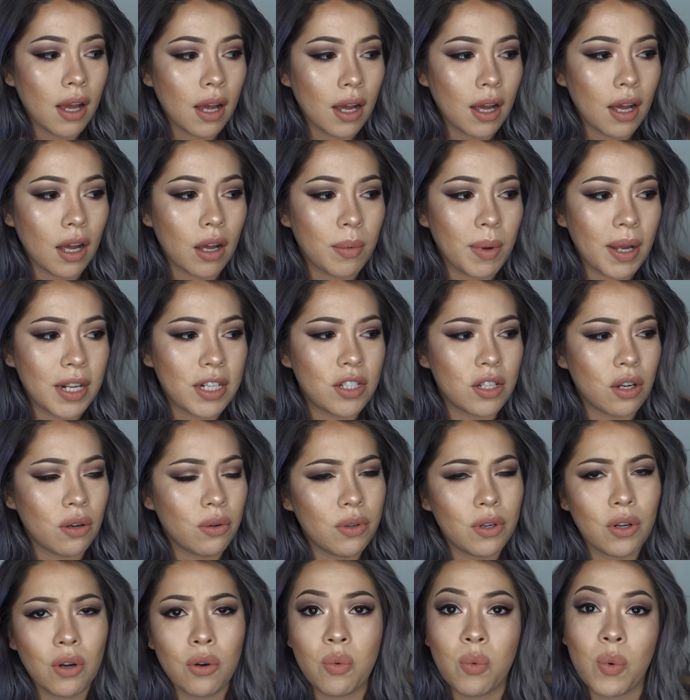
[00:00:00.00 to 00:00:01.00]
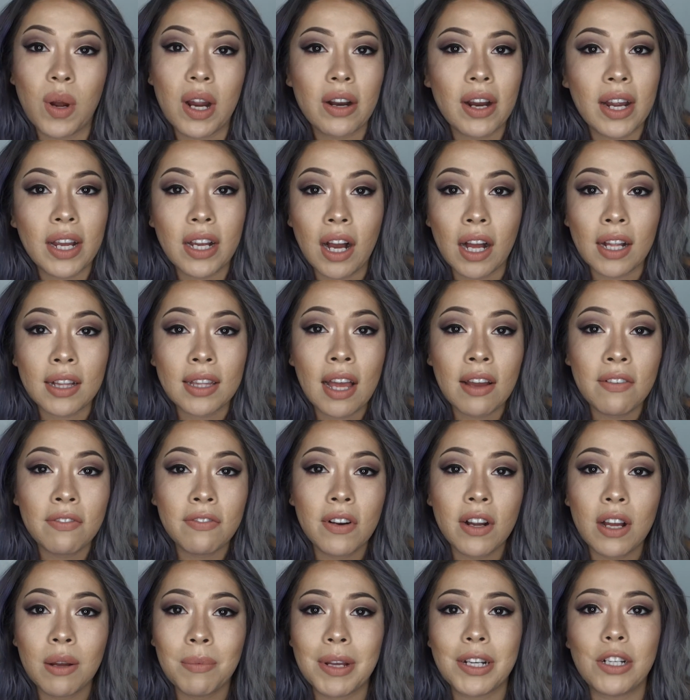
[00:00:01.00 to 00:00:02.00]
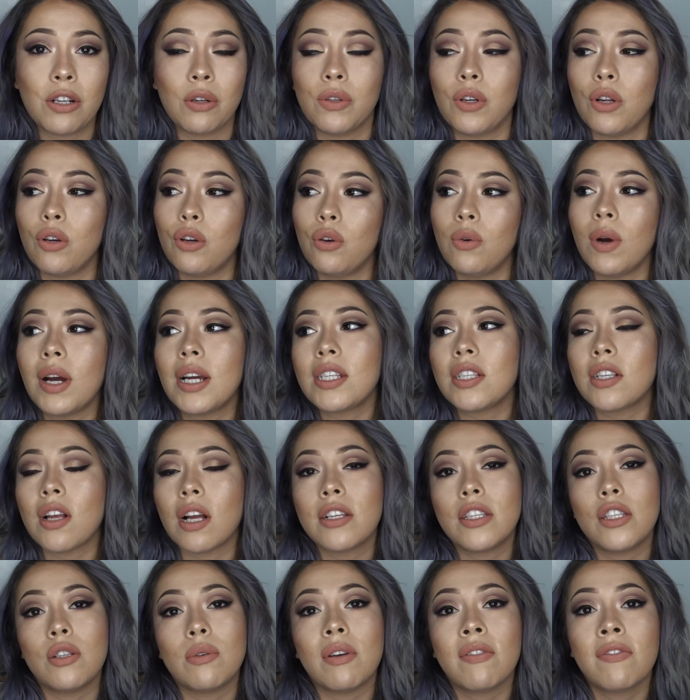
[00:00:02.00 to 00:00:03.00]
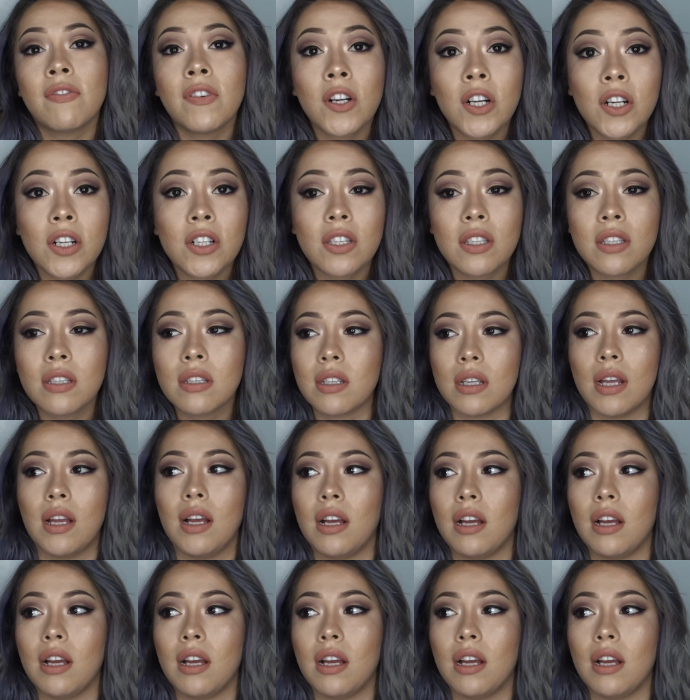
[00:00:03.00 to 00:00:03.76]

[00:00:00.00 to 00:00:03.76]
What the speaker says: I don't know where I got that from. I don't know who I saw do it first.